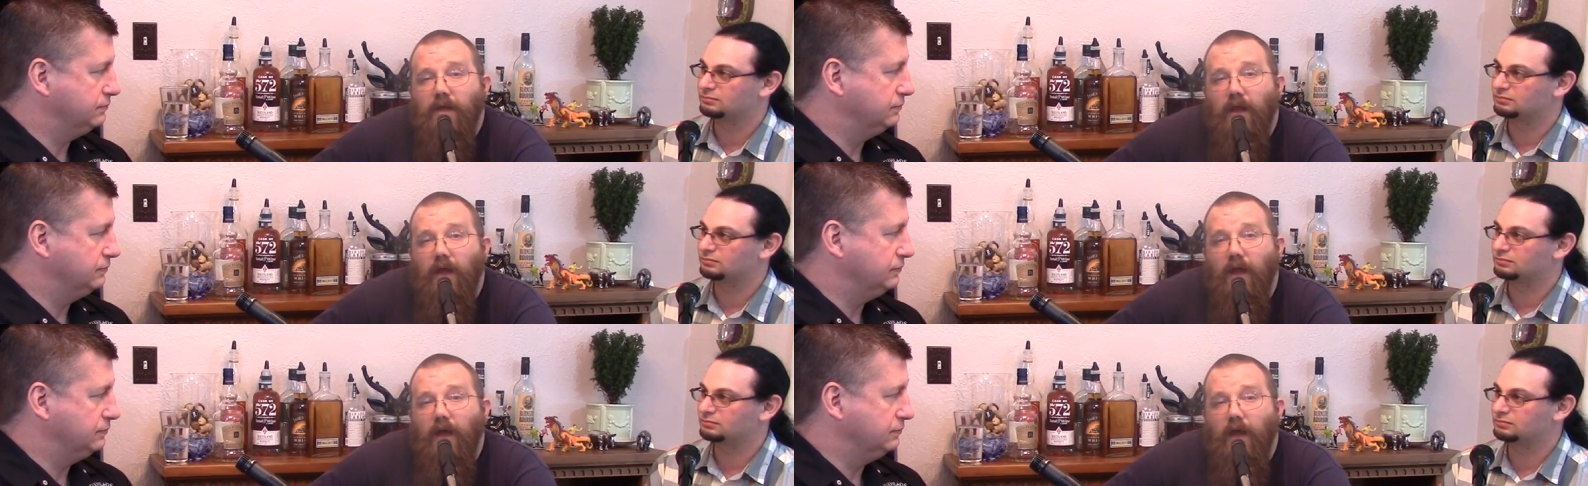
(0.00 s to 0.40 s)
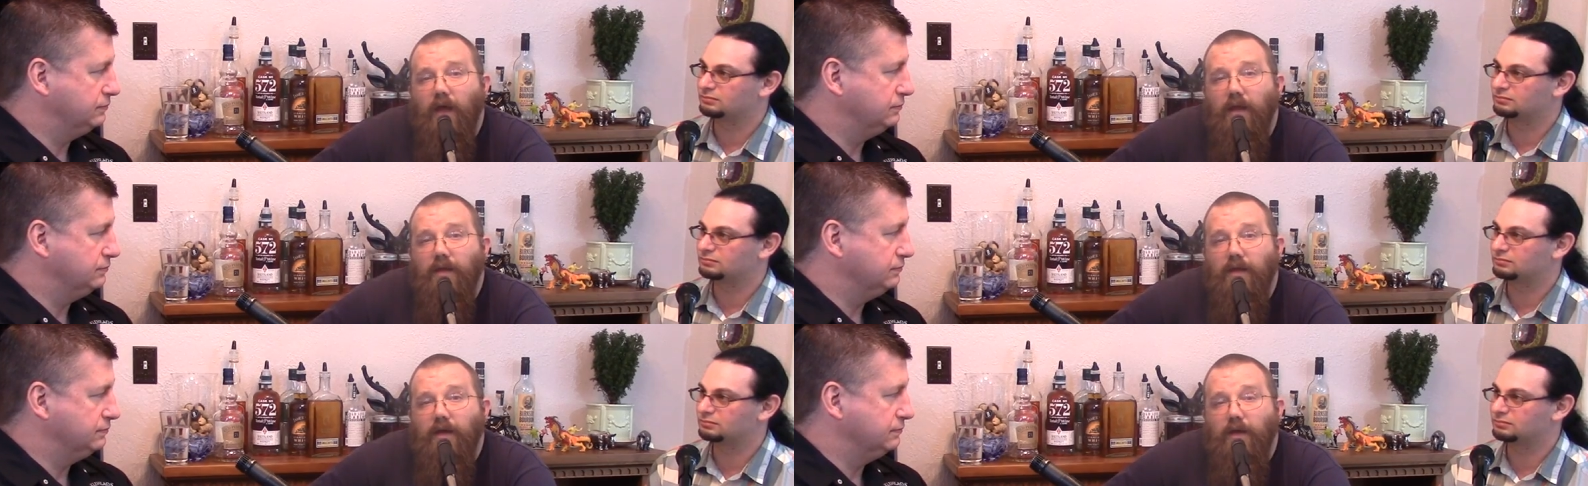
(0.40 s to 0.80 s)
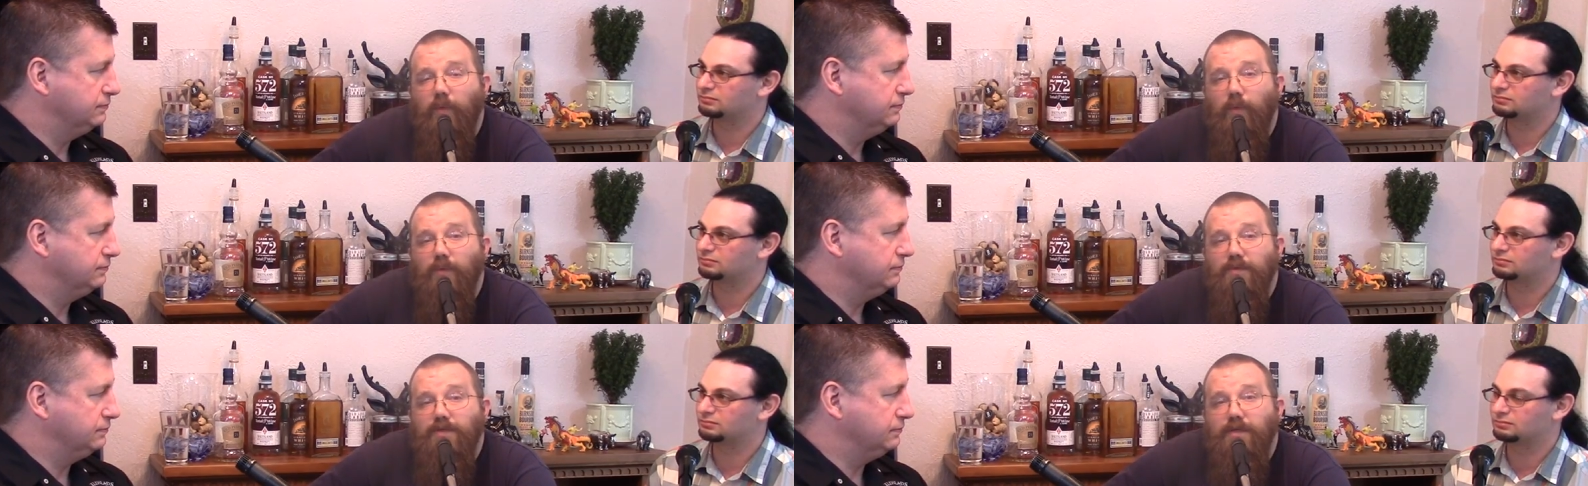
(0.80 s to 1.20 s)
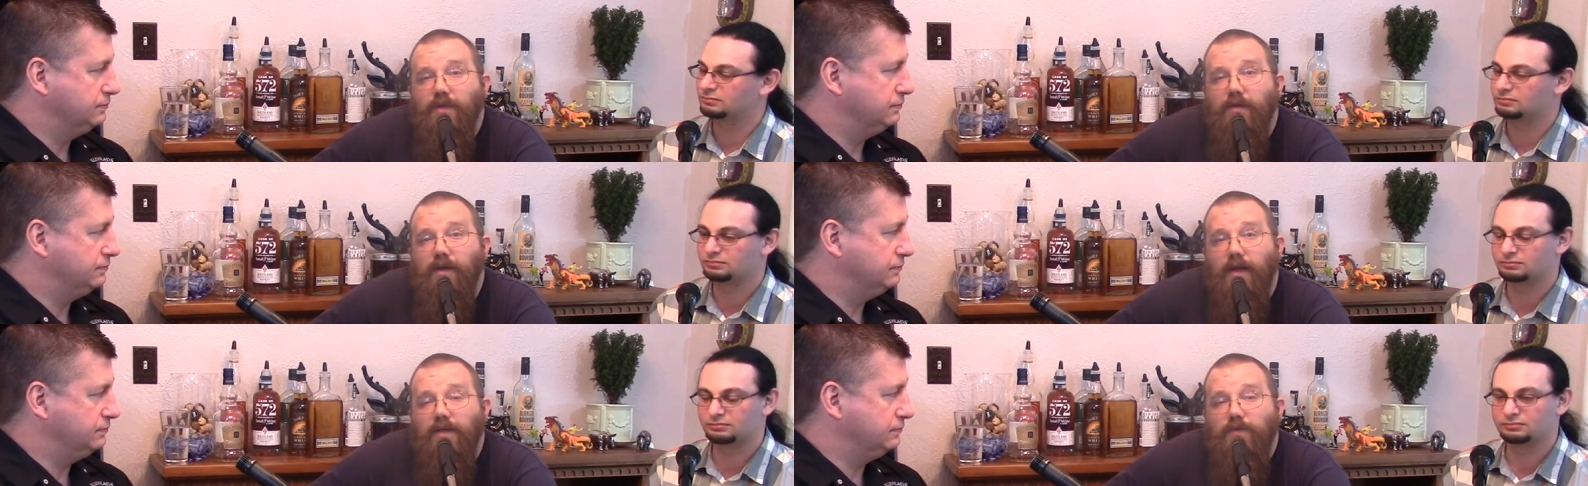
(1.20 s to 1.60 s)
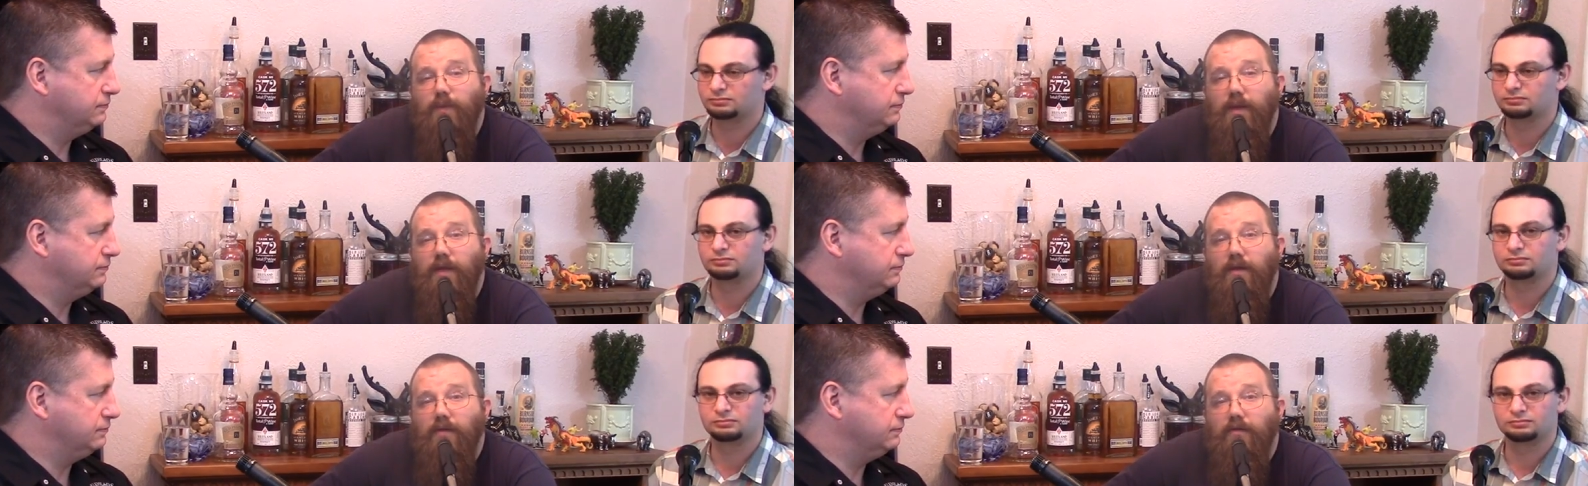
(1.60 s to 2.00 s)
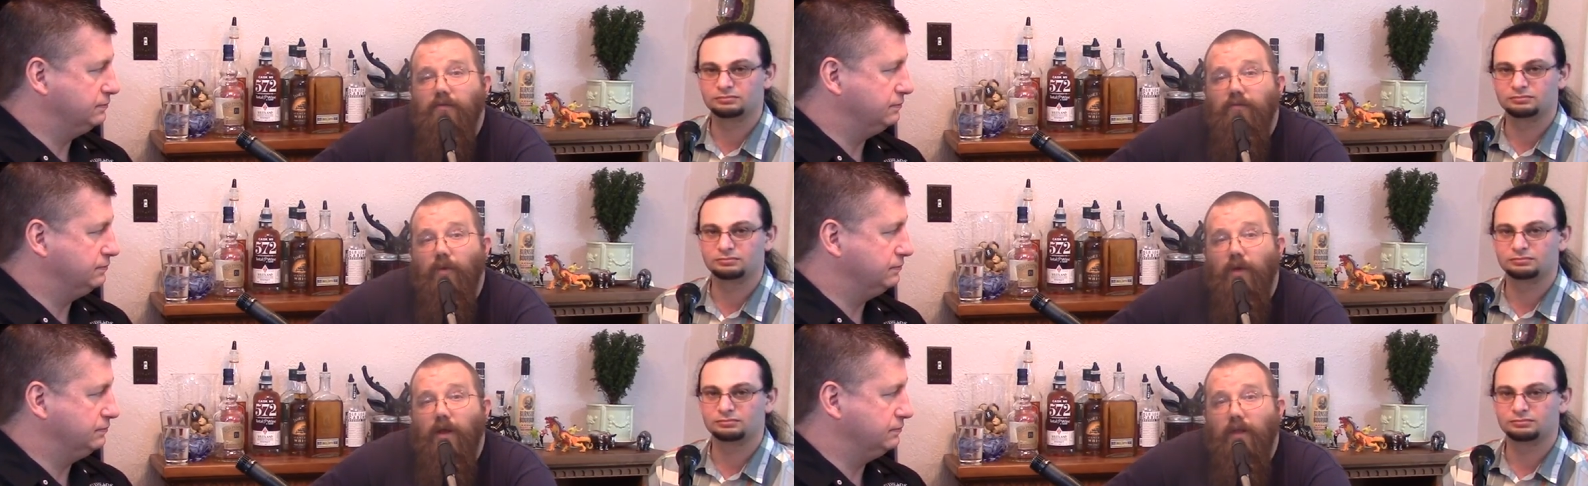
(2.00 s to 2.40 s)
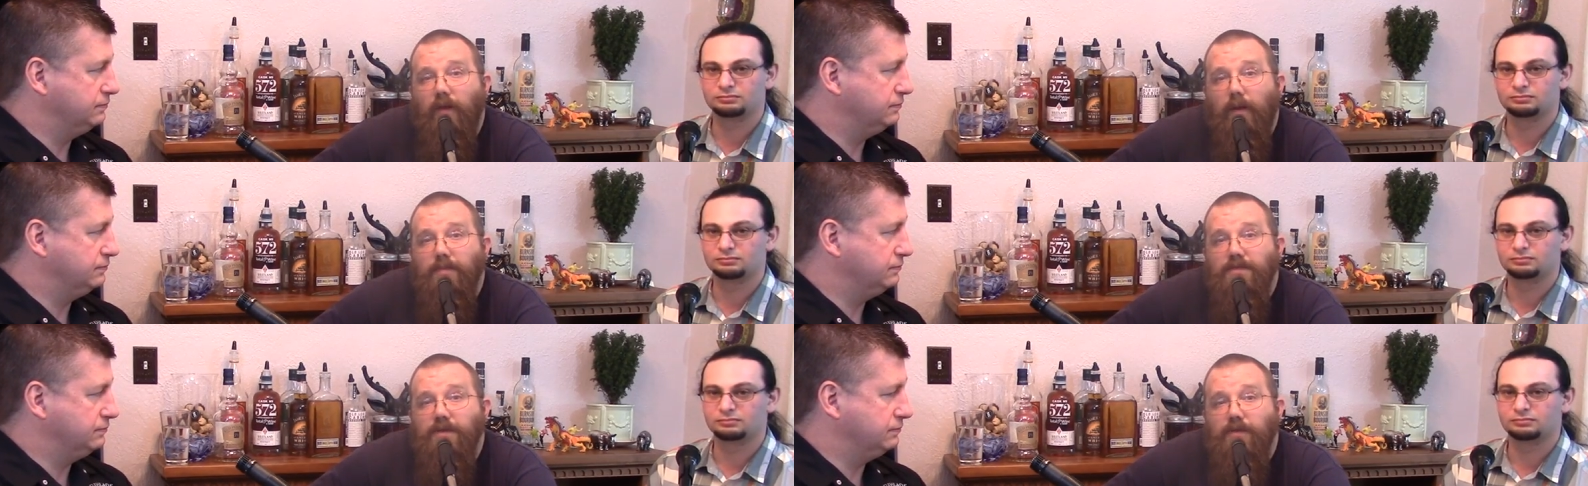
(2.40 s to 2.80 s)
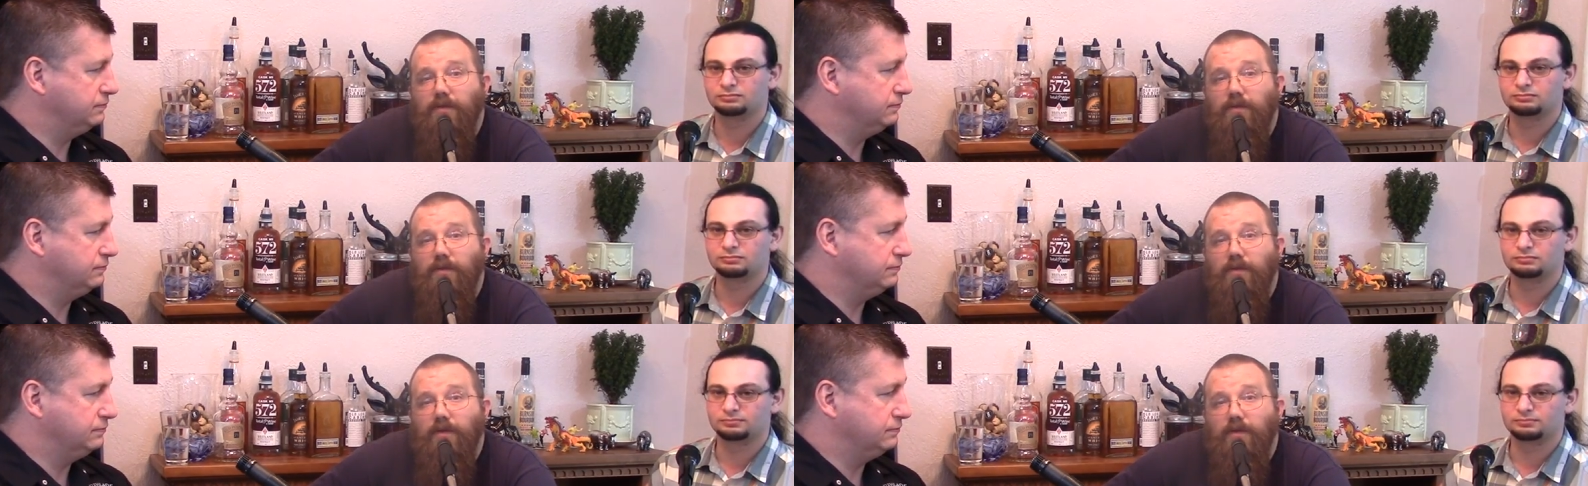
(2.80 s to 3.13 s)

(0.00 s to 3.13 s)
Speaker 1: and we will see you next week for another episode